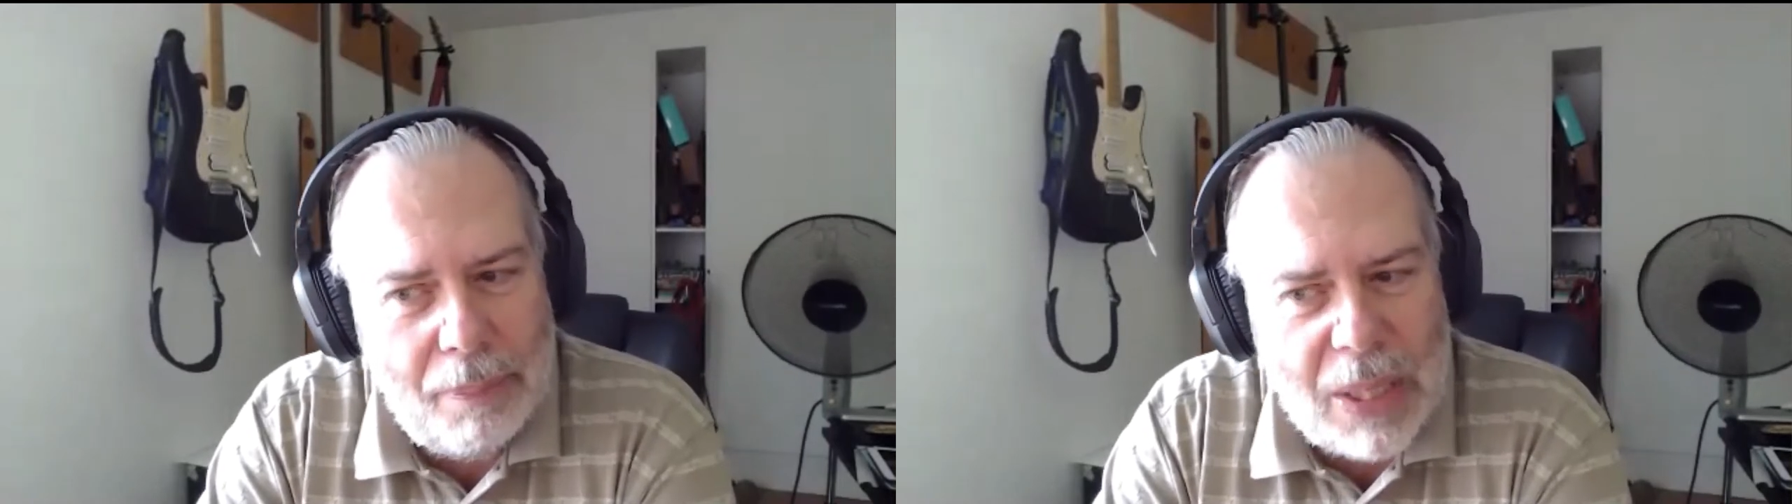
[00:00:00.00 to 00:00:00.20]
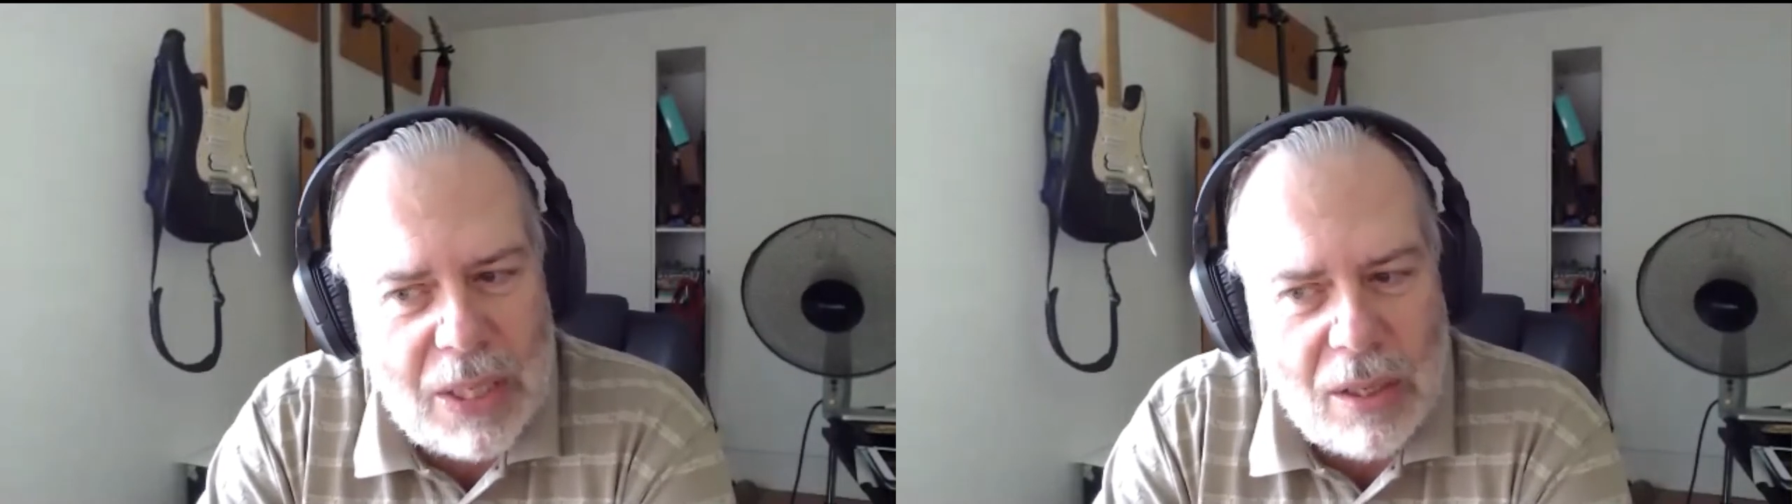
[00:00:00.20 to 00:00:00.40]

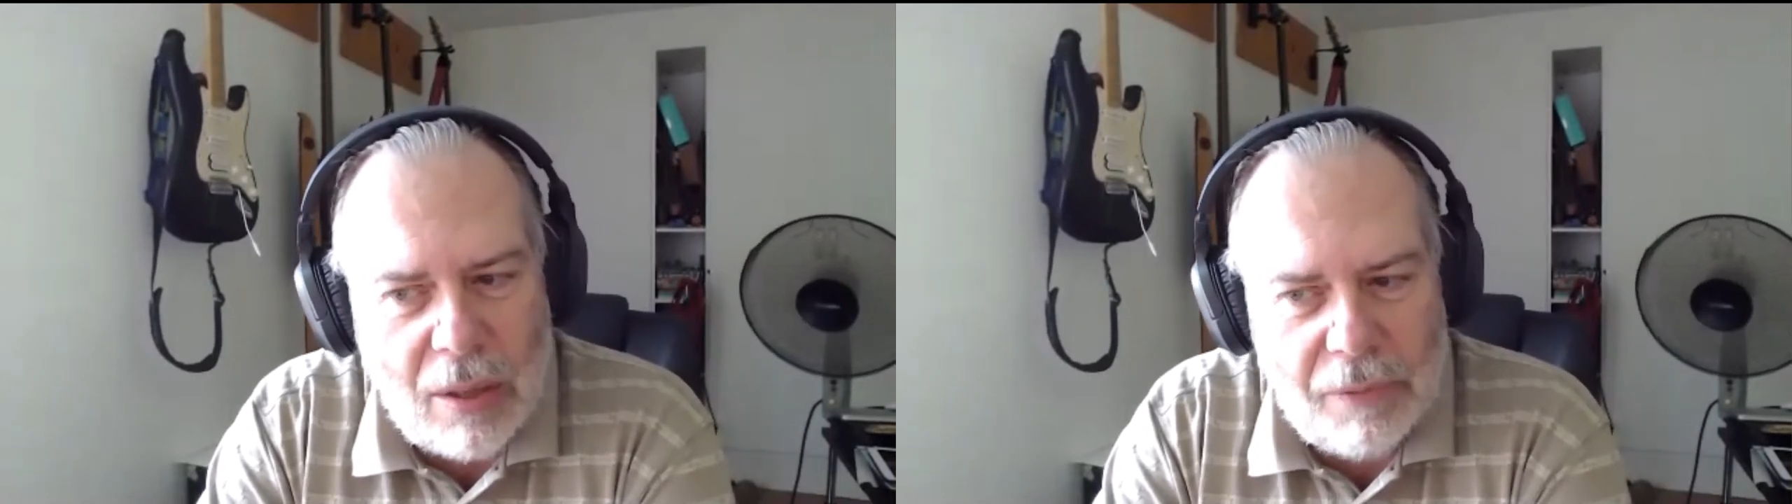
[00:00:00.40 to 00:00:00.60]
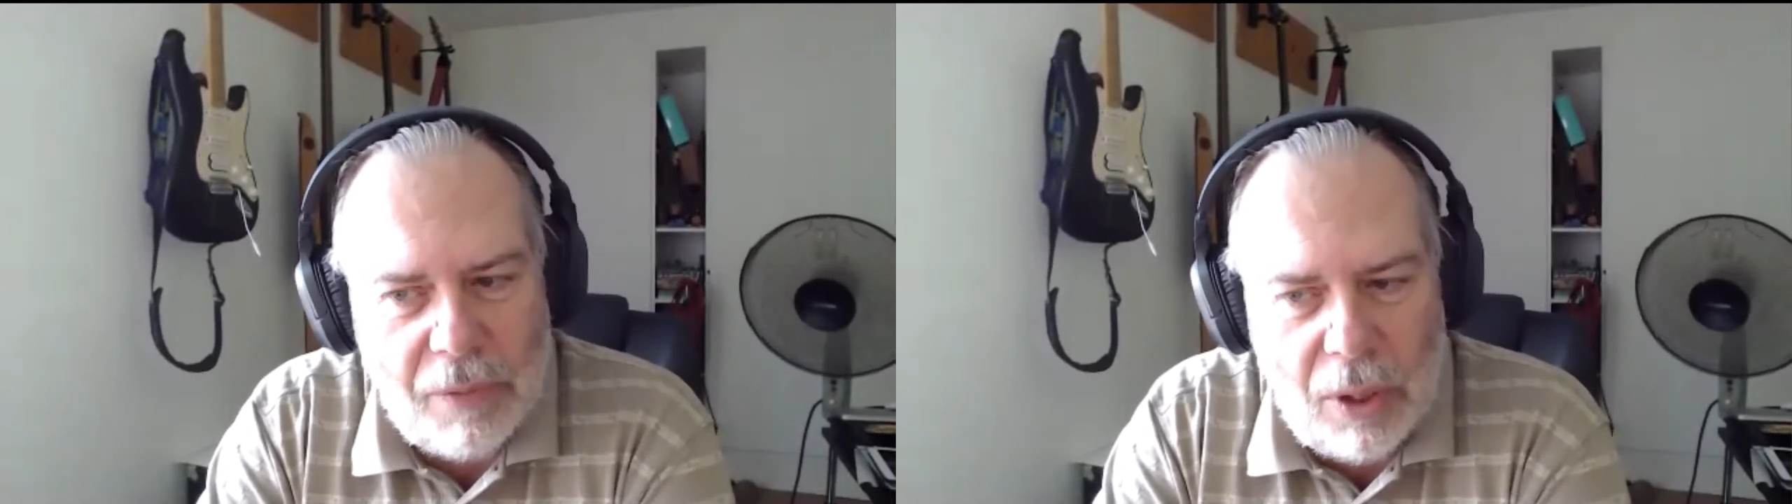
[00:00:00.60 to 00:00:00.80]
business
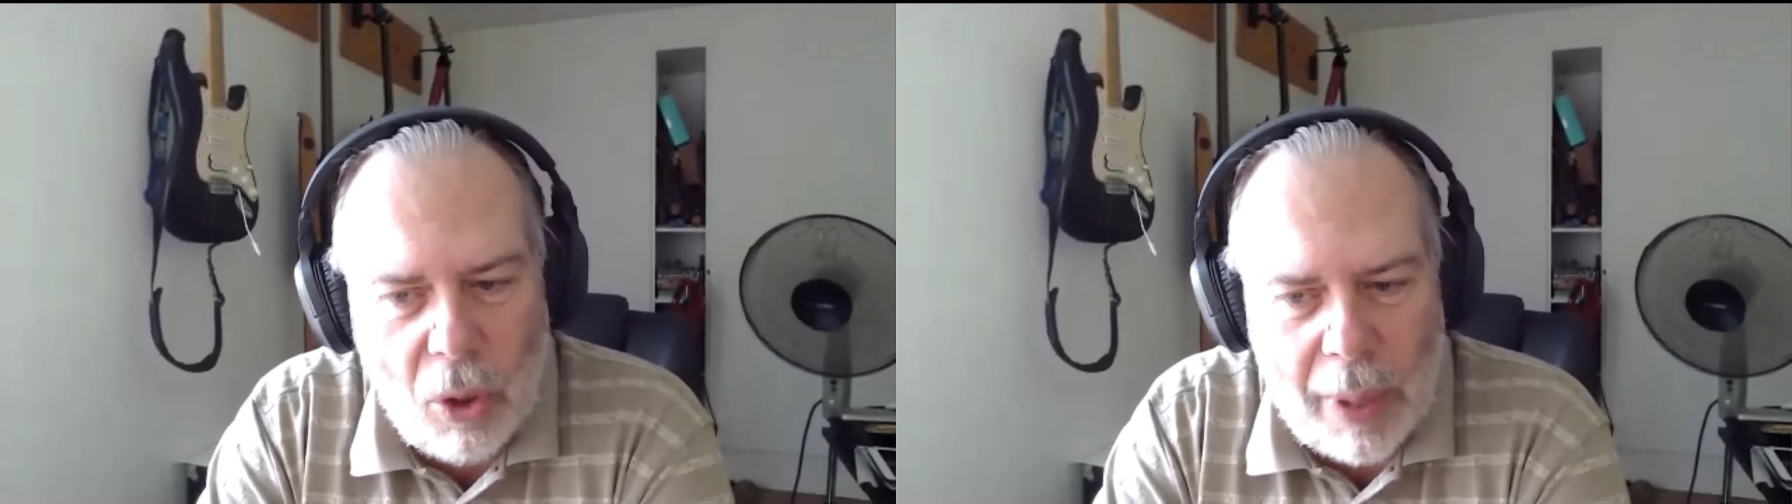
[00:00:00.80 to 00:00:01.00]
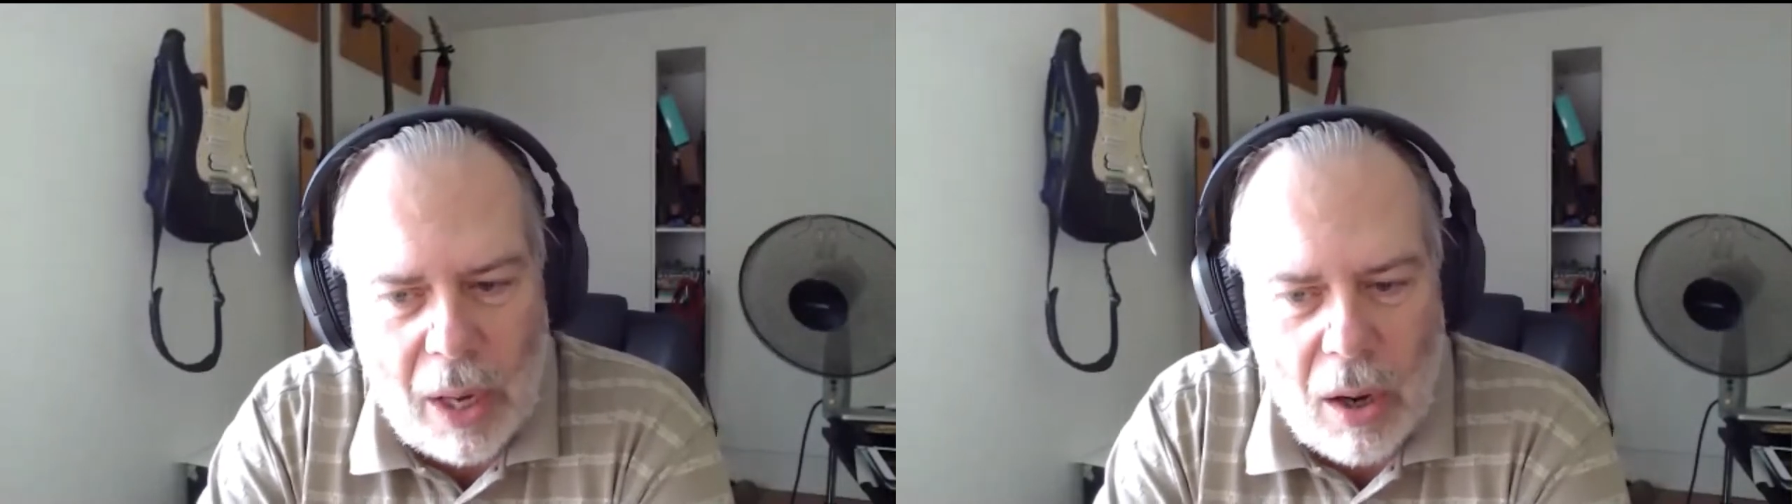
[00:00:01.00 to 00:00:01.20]
of
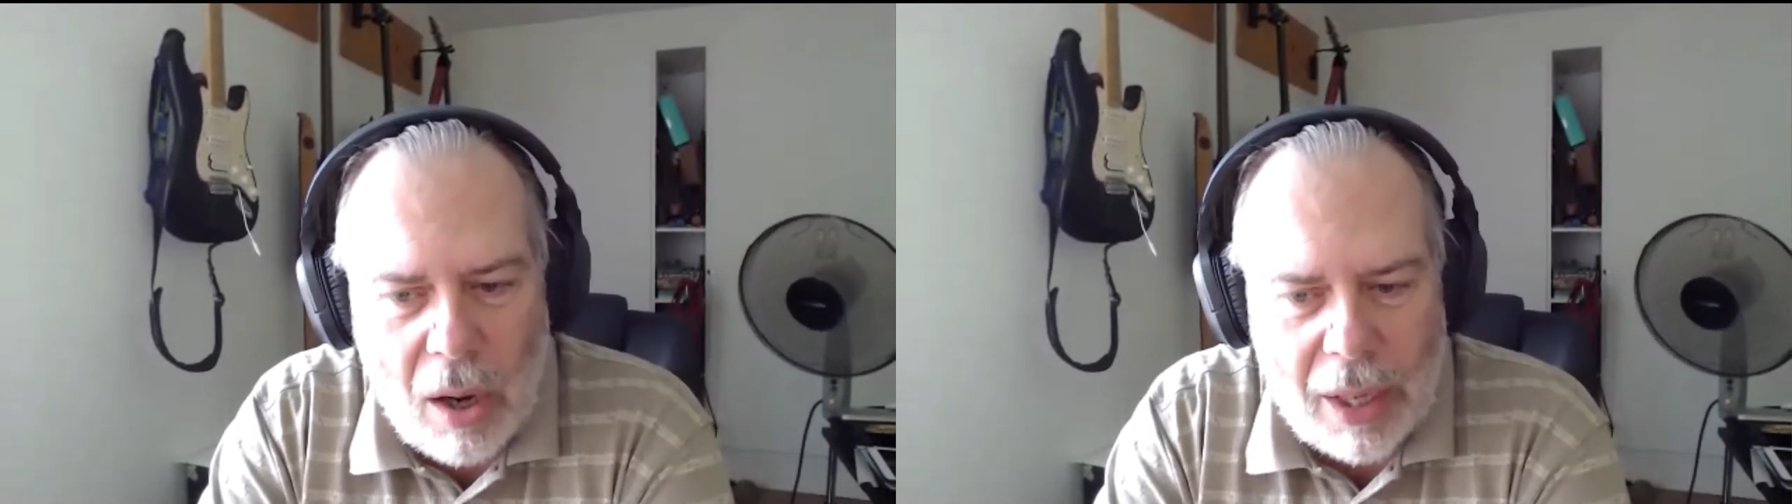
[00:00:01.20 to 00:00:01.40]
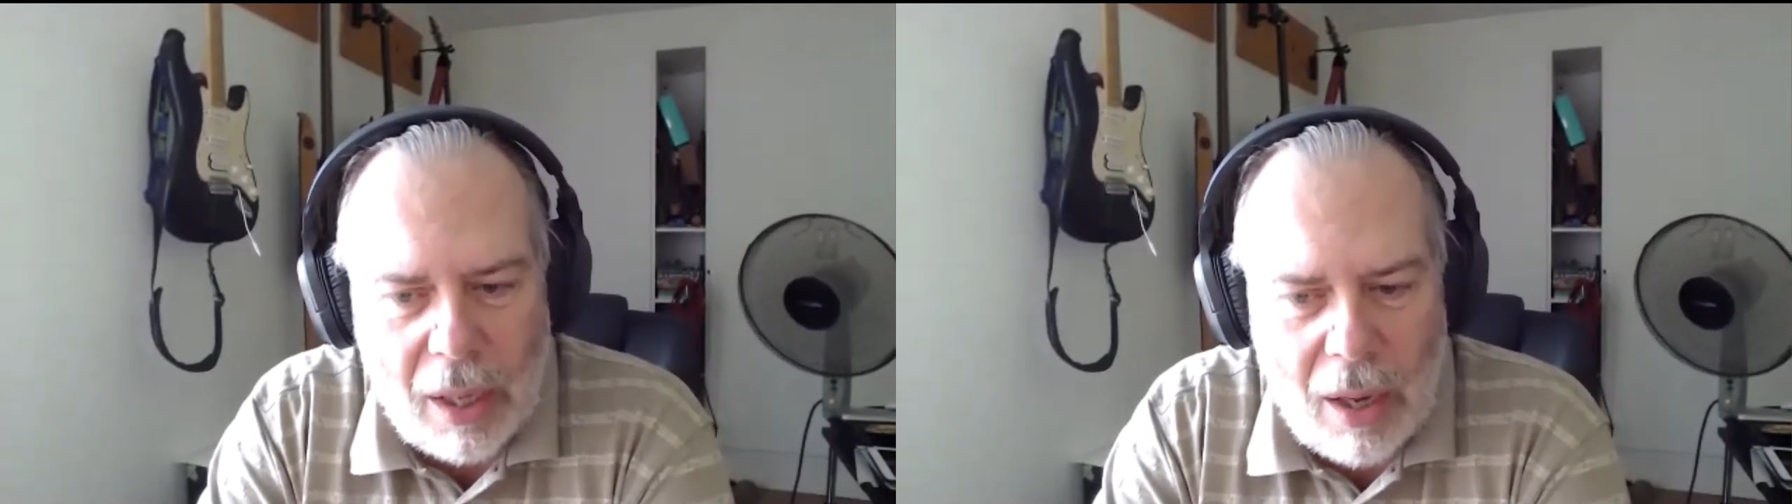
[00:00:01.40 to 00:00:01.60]
going
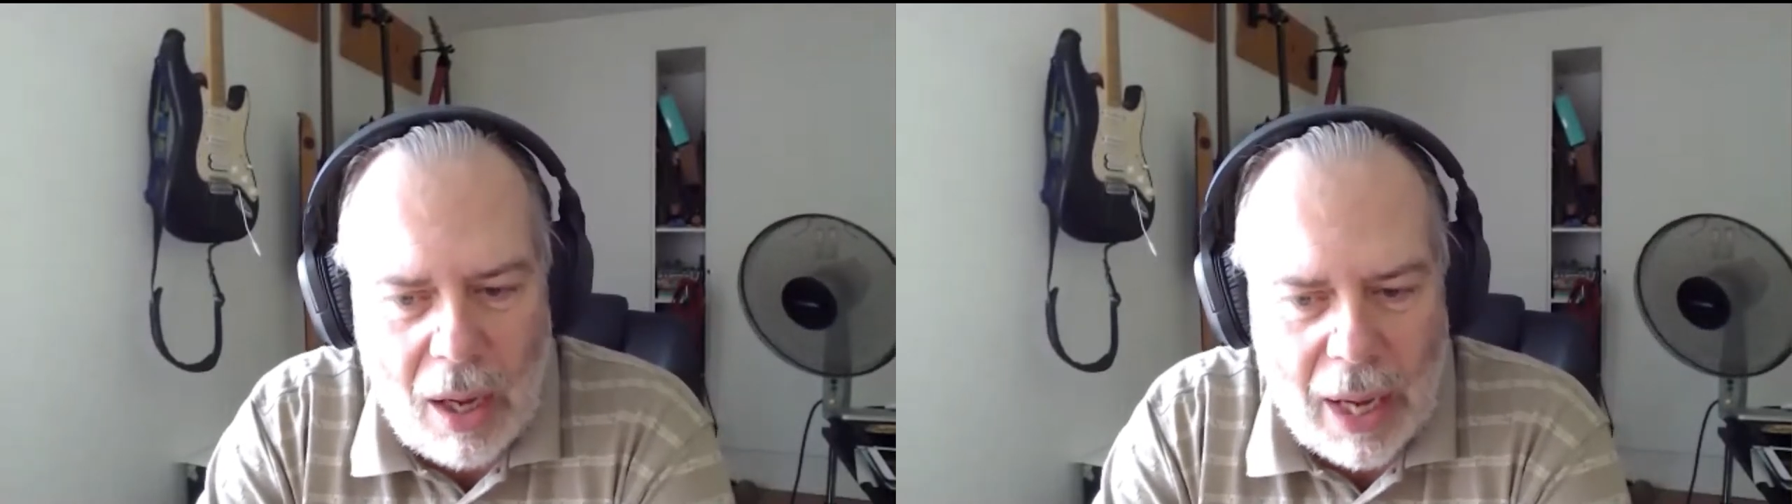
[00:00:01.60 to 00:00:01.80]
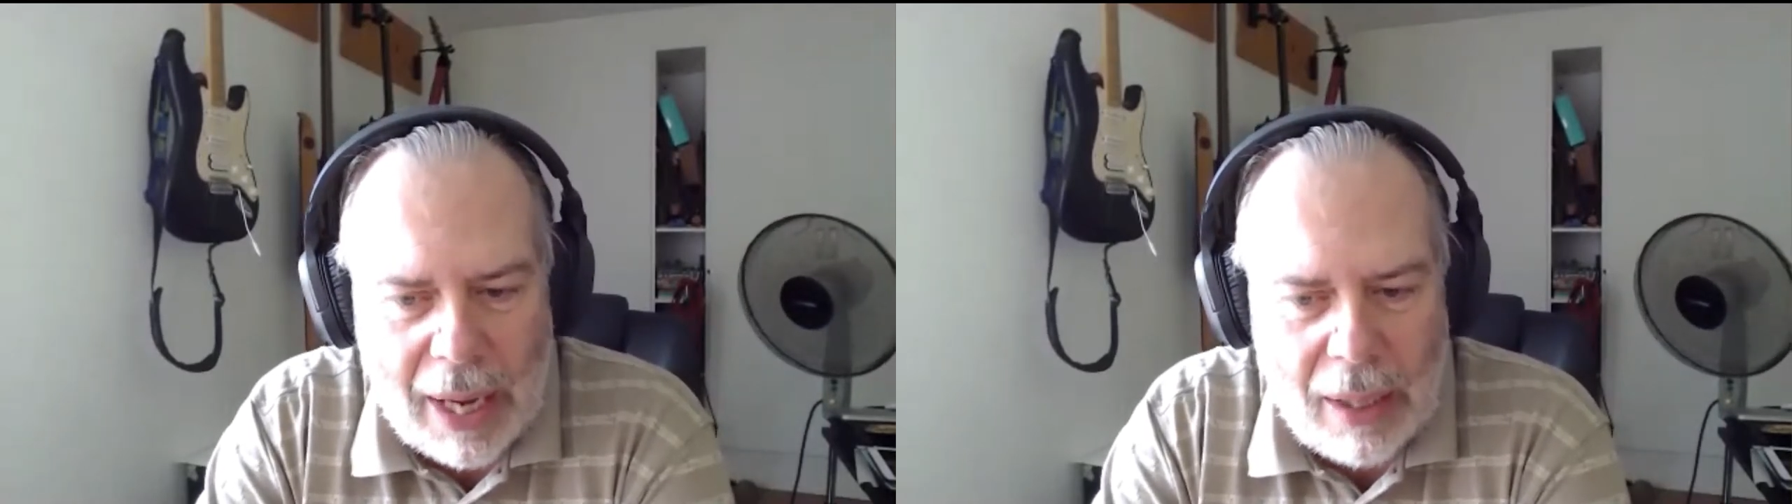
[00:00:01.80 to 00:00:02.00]

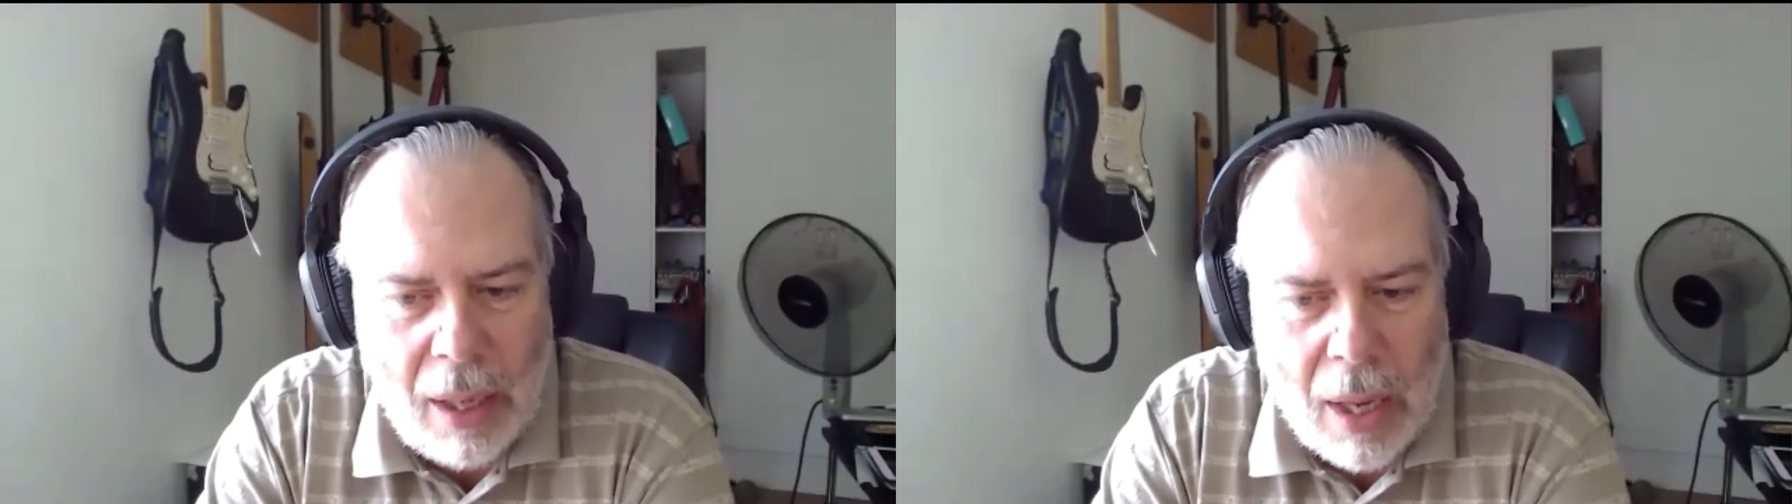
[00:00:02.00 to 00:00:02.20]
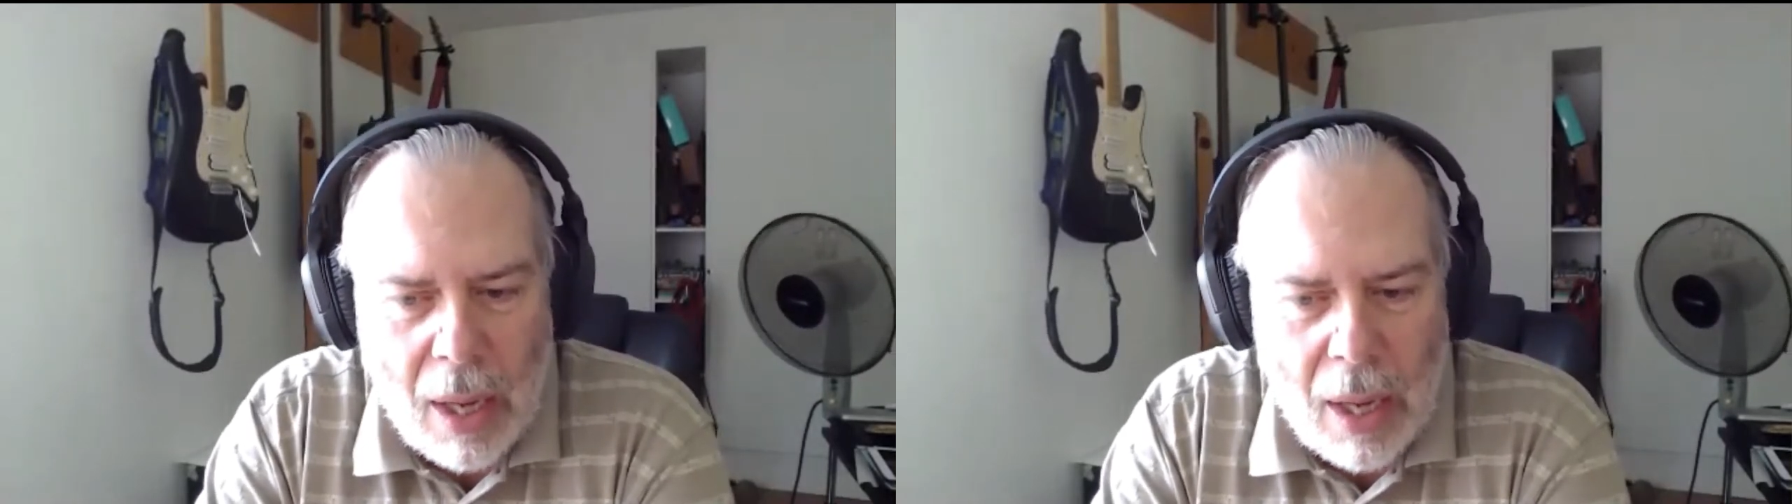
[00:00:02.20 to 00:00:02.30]
online